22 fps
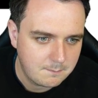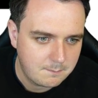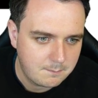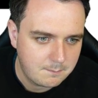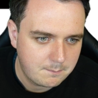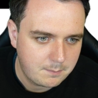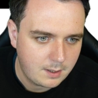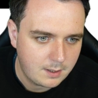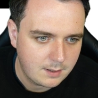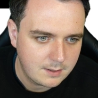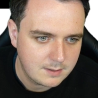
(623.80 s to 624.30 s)

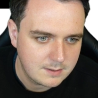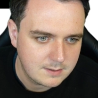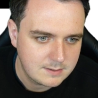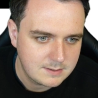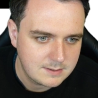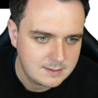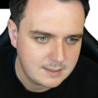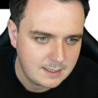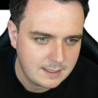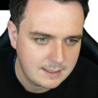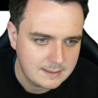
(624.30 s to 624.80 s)
bar
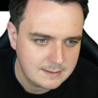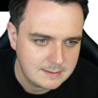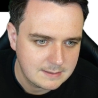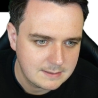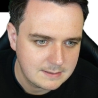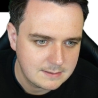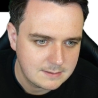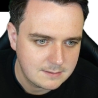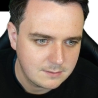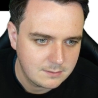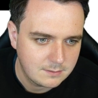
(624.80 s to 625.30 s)

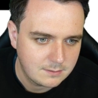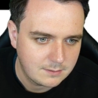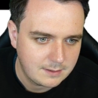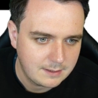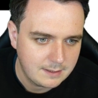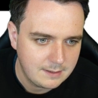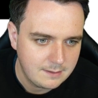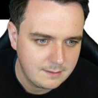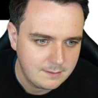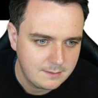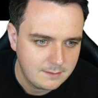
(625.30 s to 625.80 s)
sizes,
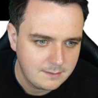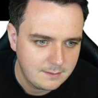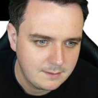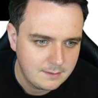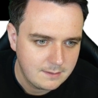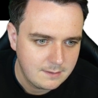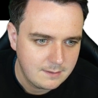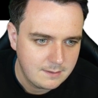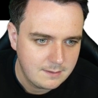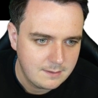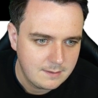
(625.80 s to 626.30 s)
okay,
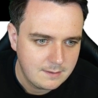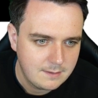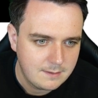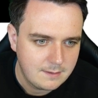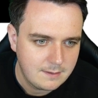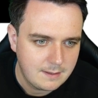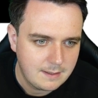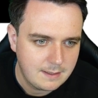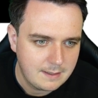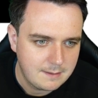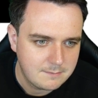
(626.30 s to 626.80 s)

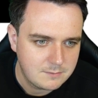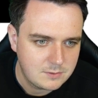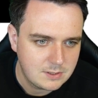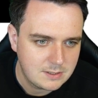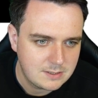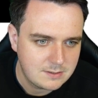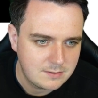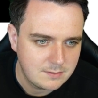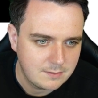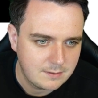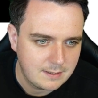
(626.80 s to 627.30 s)

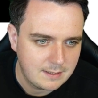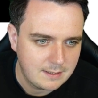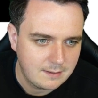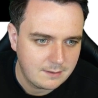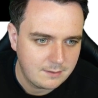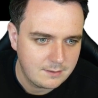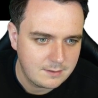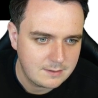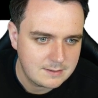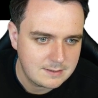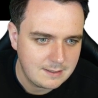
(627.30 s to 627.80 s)
just so that it
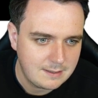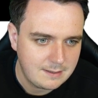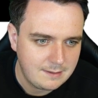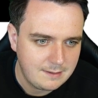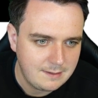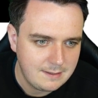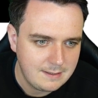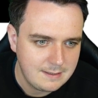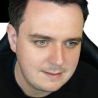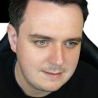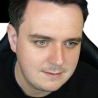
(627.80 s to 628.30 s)
looks a
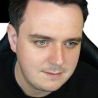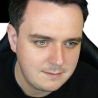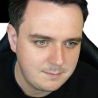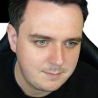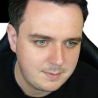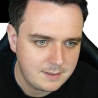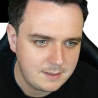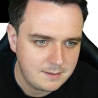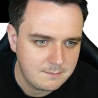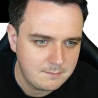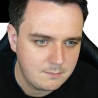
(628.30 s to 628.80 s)
little
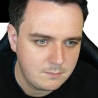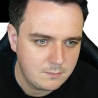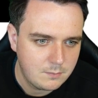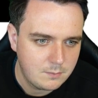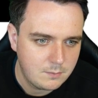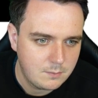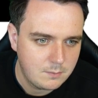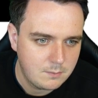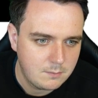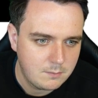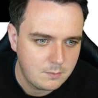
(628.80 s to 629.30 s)
bit
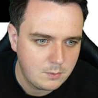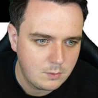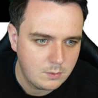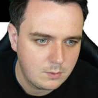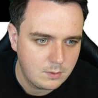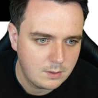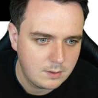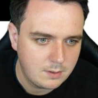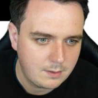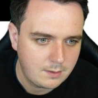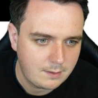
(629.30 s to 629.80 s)

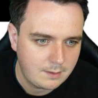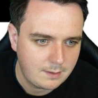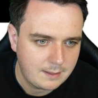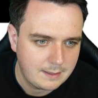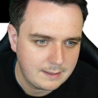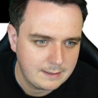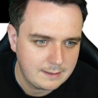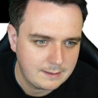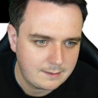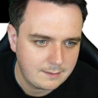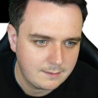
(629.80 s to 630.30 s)
more
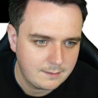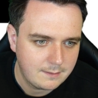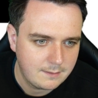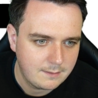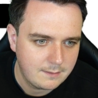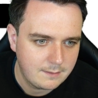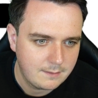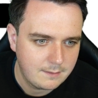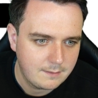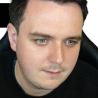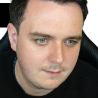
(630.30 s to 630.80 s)
like
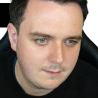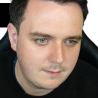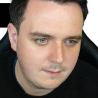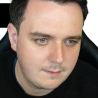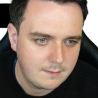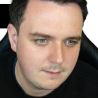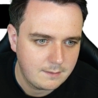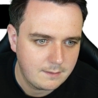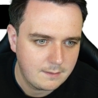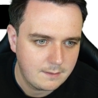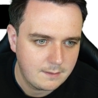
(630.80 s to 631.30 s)

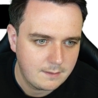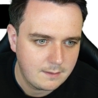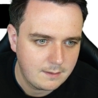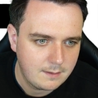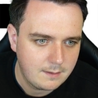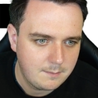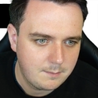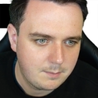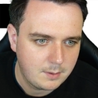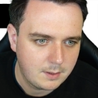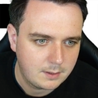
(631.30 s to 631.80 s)

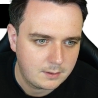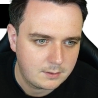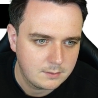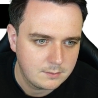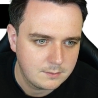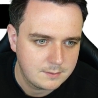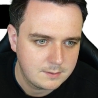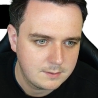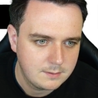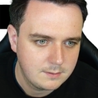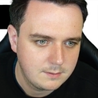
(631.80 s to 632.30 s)
a
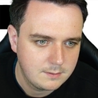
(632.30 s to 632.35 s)
barcode.